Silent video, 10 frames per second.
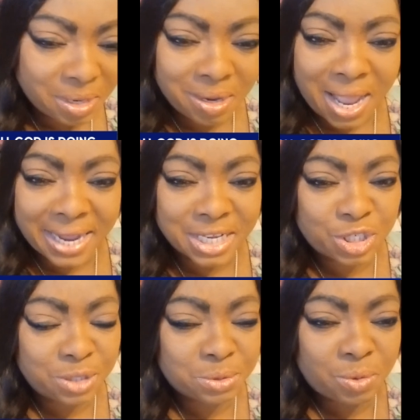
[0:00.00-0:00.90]
Like
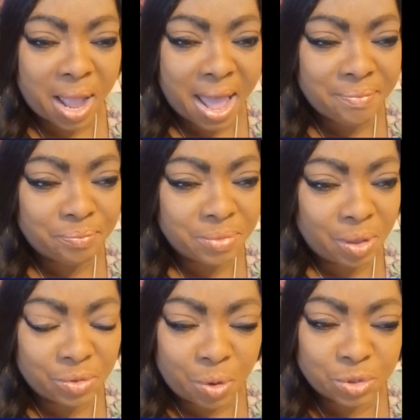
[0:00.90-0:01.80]
and subscribe
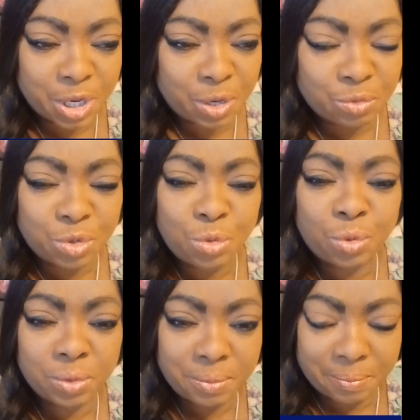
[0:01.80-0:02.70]
on those of you
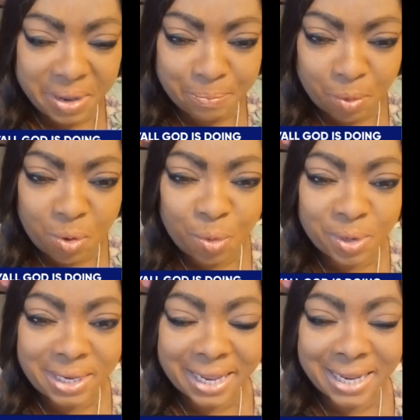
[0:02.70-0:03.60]
new people who
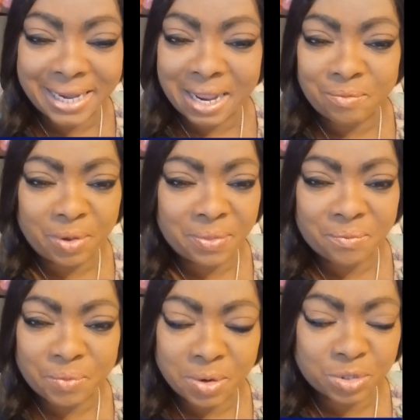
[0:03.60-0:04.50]
clicking in for
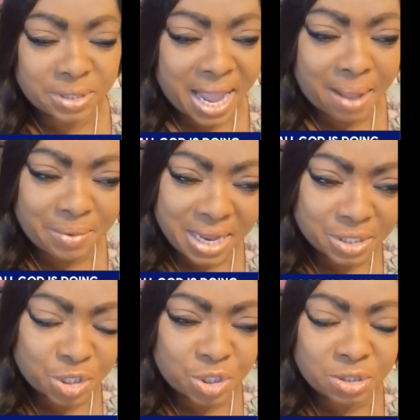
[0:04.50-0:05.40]
the first time,
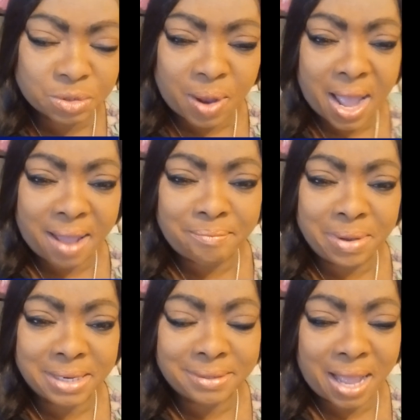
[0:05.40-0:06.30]
hit the subscribe
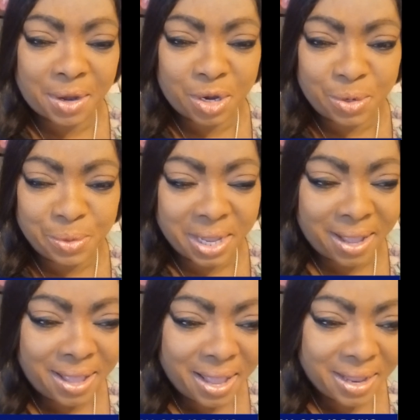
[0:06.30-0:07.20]
button,
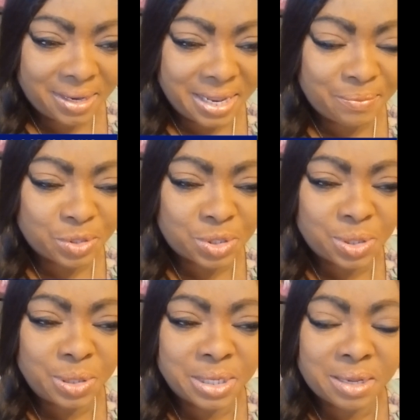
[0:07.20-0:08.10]
hallelujah, and leave us a
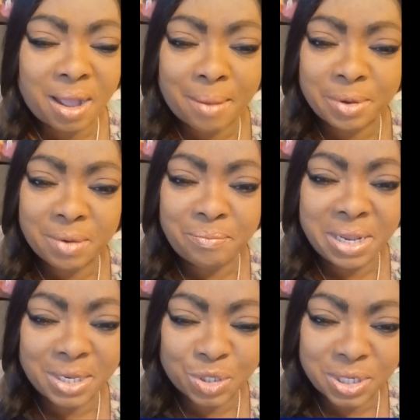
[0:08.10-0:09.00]
good comment and
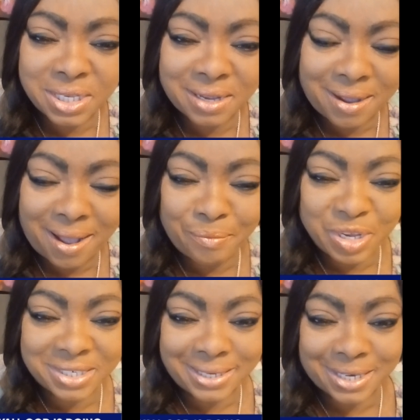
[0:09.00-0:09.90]
meet us in the
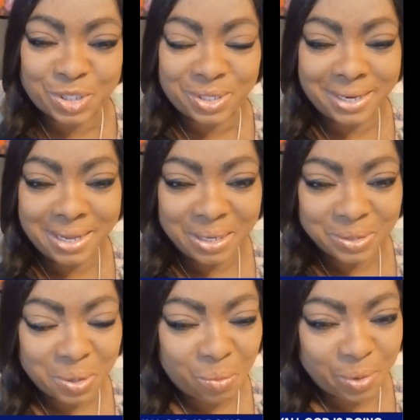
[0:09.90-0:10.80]
comment section
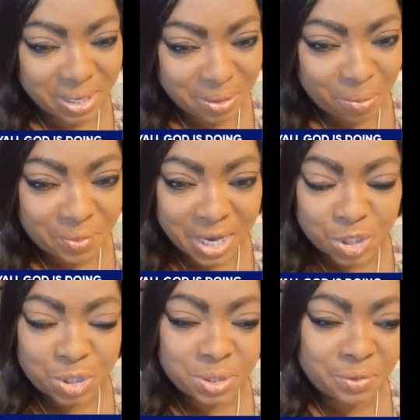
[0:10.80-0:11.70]
so we know that
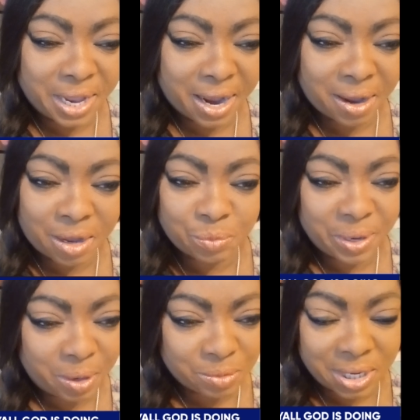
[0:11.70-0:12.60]
you're there because
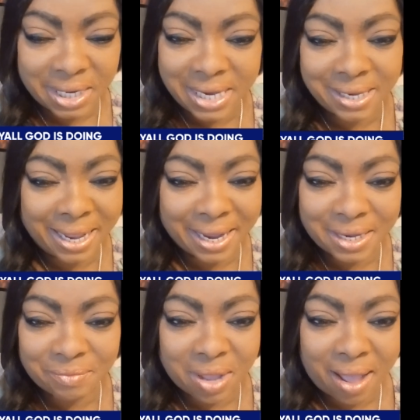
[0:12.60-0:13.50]
we're going to delete
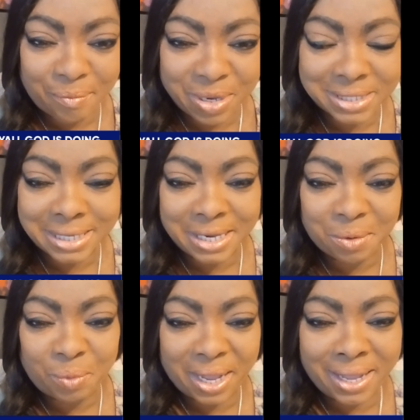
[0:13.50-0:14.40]
negative comments
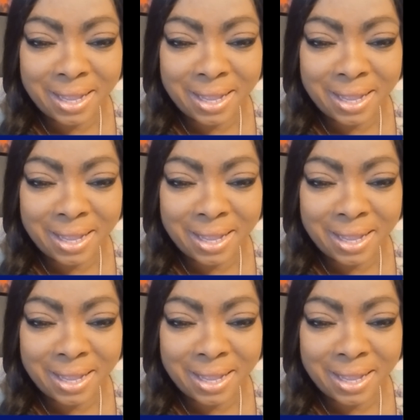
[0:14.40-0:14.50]
anyway.